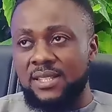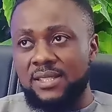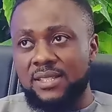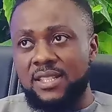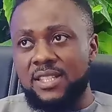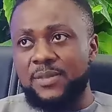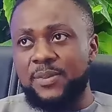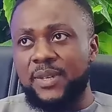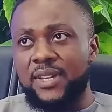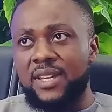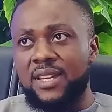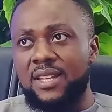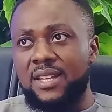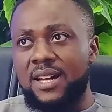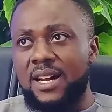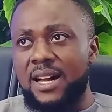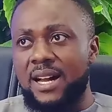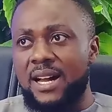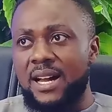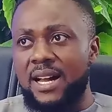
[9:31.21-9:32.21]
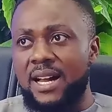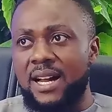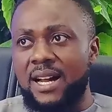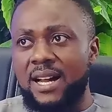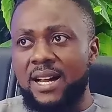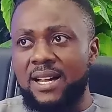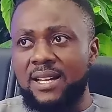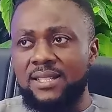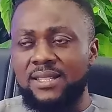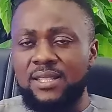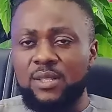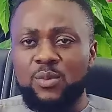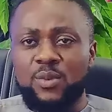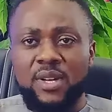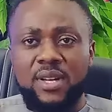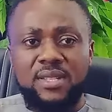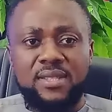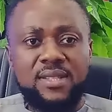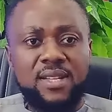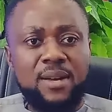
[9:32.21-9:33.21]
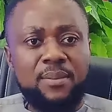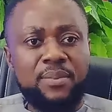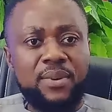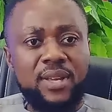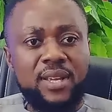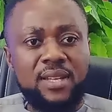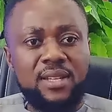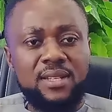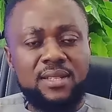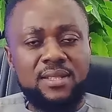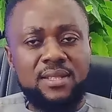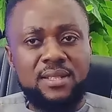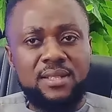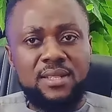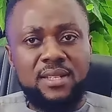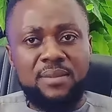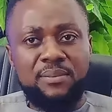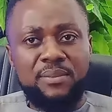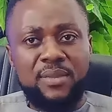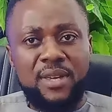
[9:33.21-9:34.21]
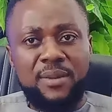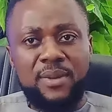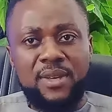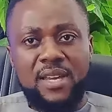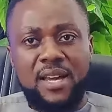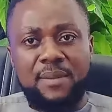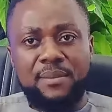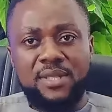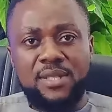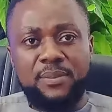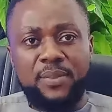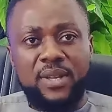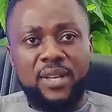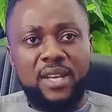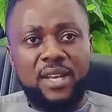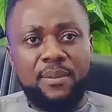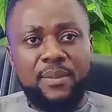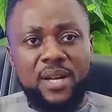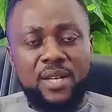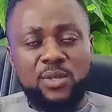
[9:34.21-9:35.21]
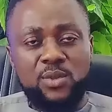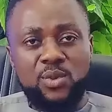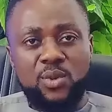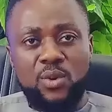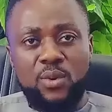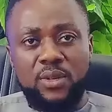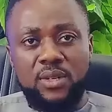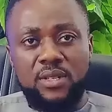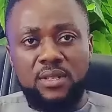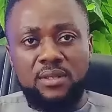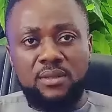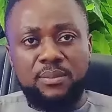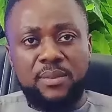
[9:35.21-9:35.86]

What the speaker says: sincerely speaking, I see the way Arsenal are playing this season. Maybe I'm tipping them as well.